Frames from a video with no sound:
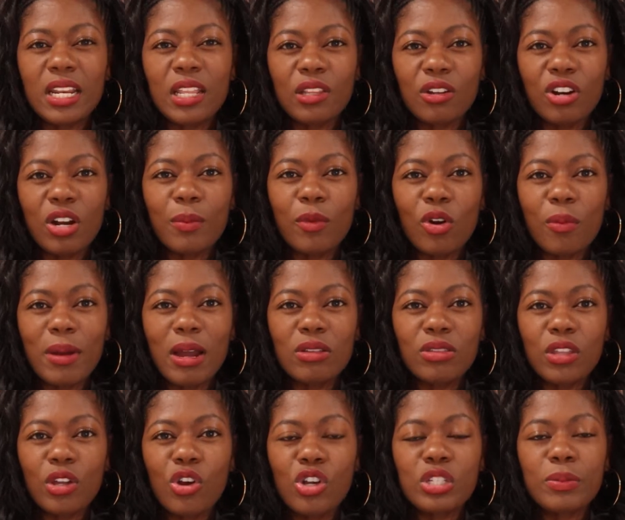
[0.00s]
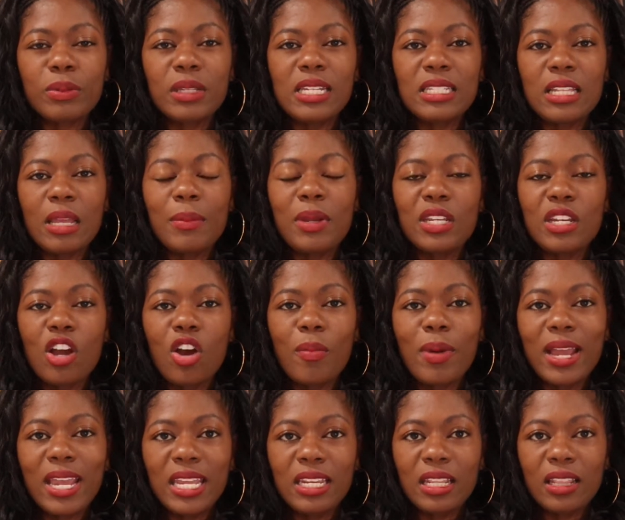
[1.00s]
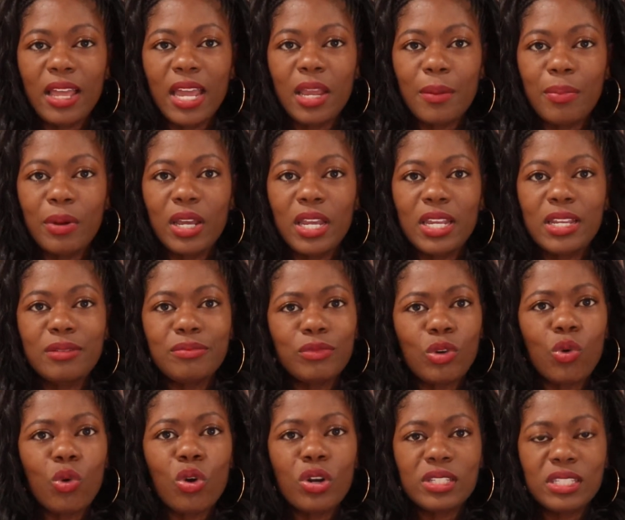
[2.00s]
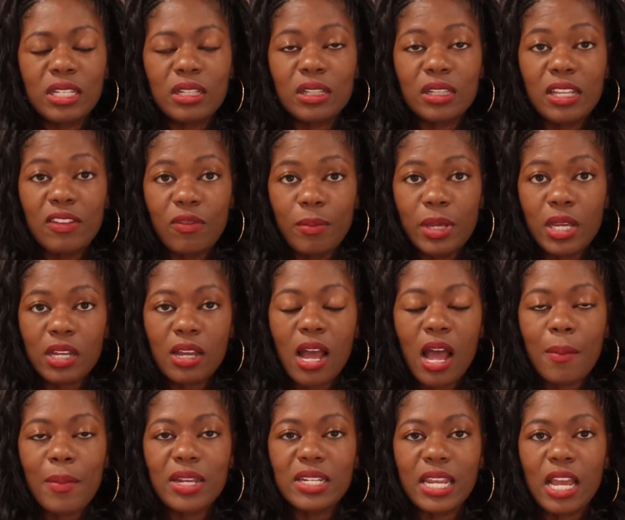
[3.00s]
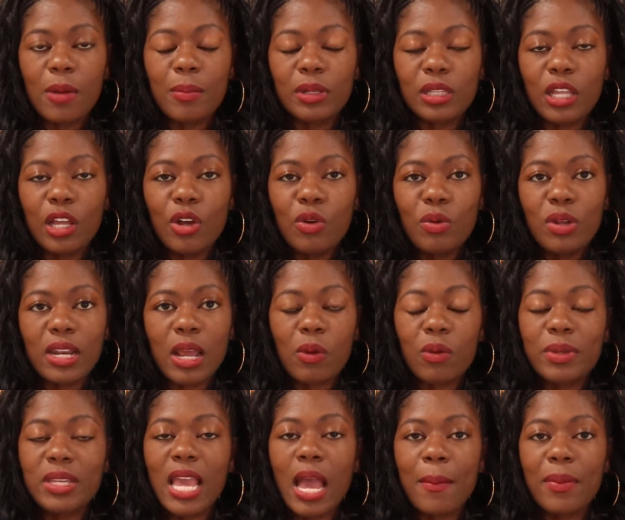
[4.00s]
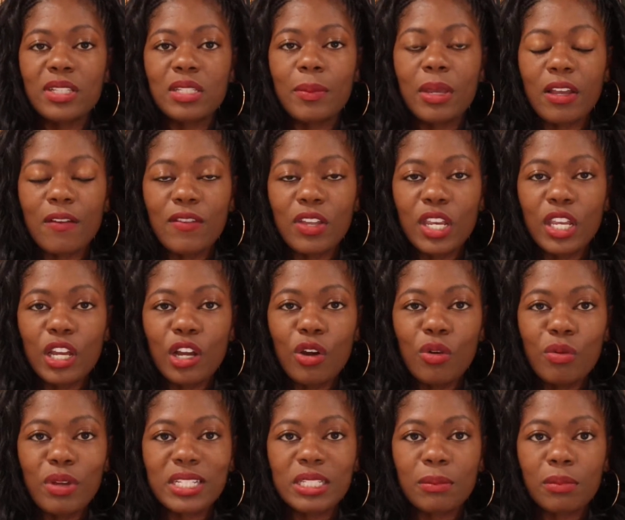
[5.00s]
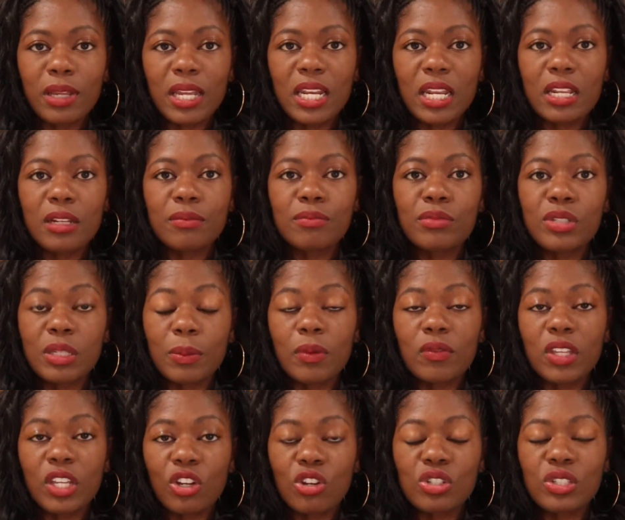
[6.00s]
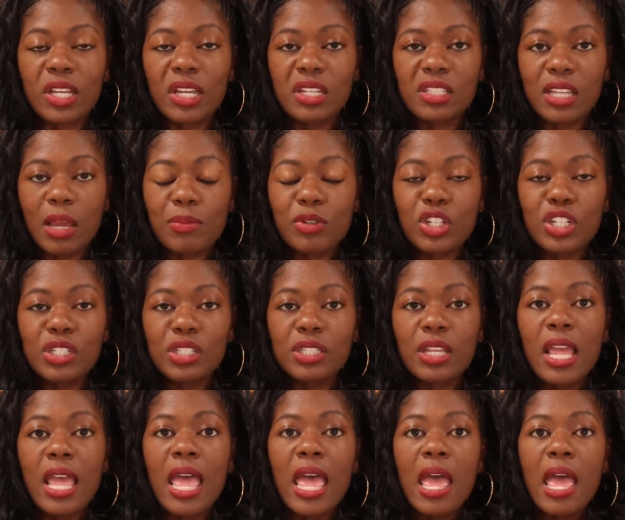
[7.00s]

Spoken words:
in learning more about those, please let me know by hitting the like button or leave me a comment down below, and I will be happy to make a video explaining some of the hearsay exceptions.